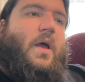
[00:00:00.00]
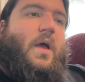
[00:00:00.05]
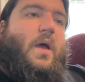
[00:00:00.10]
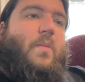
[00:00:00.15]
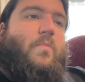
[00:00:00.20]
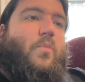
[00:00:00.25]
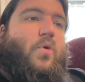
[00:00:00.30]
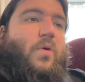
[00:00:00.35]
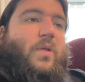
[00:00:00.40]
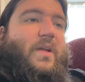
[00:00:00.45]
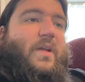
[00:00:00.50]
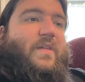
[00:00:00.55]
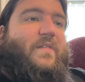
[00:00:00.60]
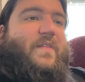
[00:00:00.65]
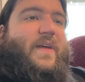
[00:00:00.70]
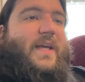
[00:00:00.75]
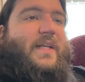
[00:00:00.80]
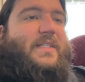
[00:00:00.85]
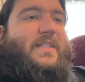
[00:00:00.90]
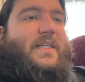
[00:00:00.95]
More than a
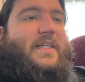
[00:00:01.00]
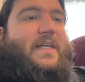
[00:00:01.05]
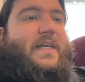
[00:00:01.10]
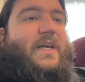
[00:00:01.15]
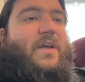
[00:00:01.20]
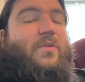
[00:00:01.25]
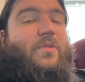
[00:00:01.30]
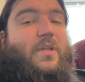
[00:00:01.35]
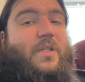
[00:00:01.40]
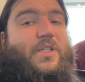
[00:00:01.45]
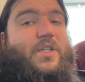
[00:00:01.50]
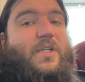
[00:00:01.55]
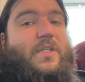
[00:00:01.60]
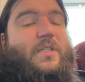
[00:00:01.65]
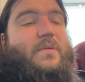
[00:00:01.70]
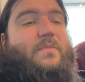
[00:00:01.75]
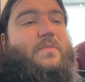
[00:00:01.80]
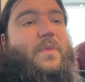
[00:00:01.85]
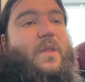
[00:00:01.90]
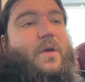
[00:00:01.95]
fancy
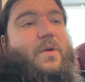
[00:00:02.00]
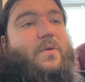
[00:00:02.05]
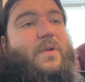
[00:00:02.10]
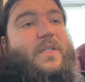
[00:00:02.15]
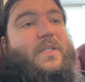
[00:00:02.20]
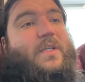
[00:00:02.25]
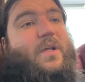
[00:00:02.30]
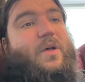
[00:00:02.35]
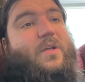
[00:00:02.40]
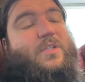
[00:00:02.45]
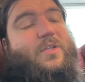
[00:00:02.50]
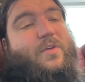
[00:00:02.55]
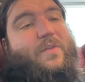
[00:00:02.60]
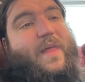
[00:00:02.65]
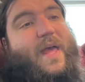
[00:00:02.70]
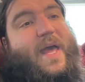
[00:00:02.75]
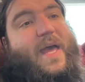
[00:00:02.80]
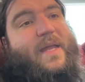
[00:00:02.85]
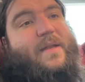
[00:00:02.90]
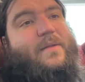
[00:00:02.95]
neologism, though it is also
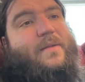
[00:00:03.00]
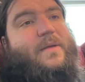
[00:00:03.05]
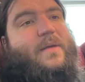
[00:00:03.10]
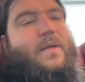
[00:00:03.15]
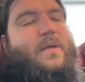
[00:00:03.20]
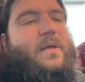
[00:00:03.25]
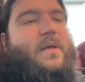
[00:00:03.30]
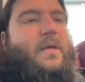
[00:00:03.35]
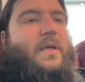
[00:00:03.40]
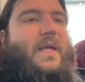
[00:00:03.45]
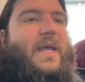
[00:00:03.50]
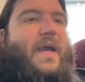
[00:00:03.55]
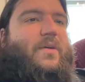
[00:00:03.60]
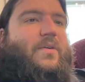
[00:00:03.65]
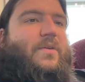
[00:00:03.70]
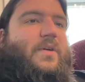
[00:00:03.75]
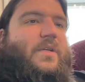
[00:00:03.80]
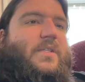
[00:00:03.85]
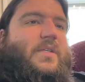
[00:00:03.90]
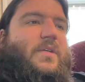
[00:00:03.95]
that,
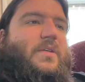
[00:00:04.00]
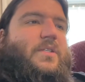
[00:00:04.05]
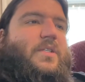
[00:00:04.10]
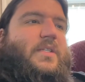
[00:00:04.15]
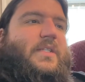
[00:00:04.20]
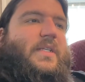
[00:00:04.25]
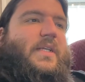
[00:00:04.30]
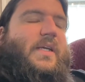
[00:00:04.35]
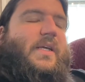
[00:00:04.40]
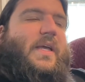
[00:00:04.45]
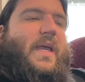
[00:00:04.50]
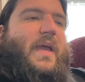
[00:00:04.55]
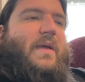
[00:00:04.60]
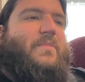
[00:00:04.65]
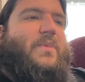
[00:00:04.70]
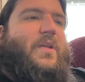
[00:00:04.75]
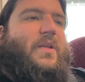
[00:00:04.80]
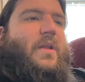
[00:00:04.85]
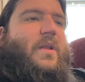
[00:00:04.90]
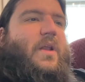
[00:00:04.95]
counterinsurgency
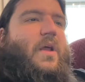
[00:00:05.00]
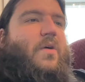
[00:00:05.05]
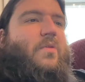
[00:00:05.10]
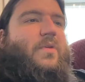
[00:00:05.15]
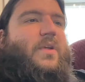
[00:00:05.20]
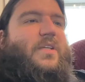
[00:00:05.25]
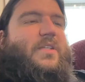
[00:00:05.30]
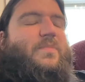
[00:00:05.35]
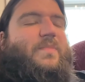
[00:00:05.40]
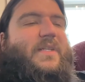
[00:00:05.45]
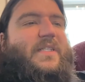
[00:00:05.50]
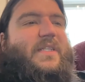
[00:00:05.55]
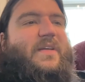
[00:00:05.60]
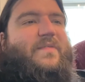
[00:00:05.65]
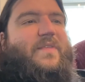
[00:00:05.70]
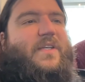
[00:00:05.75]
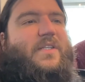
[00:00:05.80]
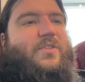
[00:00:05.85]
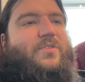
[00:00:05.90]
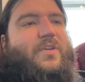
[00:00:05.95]
came to denote a
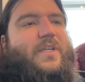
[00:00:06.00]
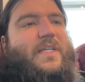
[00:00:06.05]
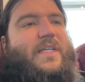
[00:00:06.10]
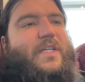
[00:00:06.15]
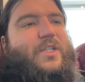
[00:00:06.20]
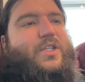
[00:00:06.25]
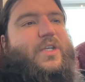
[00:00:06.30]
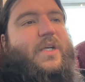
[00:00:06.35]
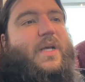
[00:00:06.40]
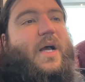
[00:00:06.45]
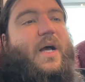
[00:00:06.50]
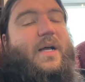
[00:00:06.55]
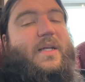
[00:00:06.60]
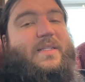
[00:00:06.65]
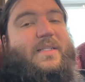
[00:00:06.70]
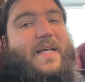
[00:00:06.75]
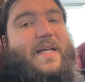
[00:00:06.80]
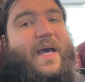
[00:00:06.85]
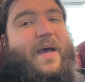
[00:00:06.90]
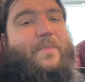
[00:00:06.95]
specific strategic
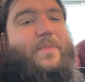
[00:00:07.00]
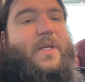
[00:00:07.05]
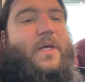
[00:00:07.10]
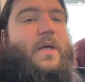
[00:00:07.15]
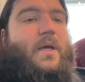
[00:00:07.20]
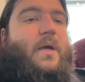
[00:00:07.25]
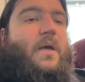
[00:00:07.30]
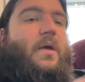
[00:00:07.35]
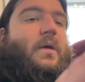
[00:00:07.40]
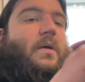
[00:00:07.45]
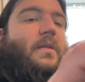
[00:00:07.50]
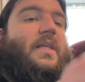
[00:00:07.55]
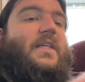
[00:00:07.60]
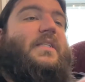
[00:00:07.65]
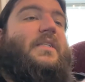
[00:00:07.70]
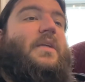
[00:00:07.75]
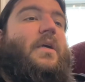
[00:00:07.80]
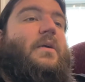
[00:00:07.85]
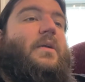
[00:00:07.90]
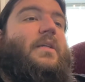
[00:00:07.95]
concept that
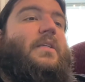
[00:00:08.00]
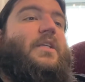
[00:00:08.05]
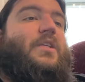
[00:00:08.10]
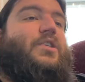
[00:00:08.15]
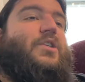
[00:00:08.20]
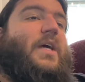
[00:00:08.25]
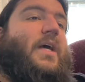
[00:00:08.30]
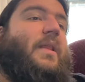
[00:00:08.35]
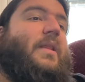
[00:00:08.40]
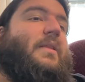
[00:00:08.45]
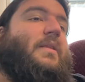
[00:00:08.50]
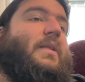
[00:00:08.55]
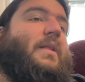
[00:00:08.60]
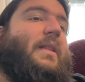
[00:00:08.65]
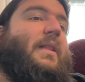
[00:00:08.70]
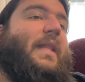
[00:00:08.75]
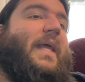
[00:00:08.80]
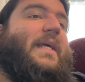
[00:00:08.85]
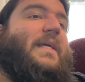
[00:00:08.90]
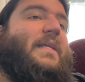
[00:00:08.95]
started to gel in
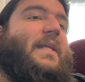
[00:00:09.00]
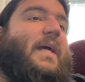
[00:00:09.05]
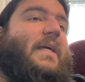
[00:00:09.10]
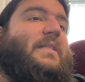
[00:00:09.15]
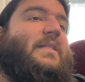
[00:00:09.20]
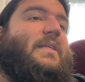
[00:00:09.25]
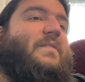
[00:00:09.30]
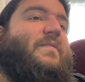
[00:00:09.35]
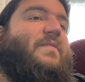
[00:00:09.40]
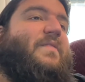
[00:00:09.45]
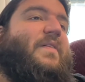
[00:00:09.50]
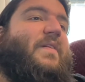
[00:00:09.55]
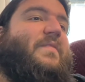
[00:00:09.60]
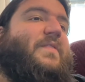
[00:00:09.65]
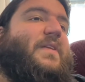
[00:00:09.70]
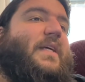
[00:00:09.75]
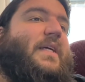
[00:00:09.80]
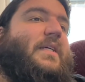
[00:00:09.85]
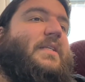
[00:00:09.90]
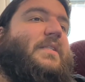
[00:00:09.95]
the late
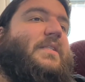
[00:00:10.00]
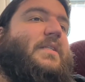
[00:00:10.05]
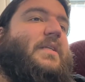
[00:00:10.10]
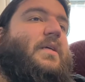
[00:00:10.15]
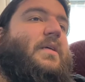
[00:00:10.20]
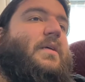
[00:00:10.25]
1950s.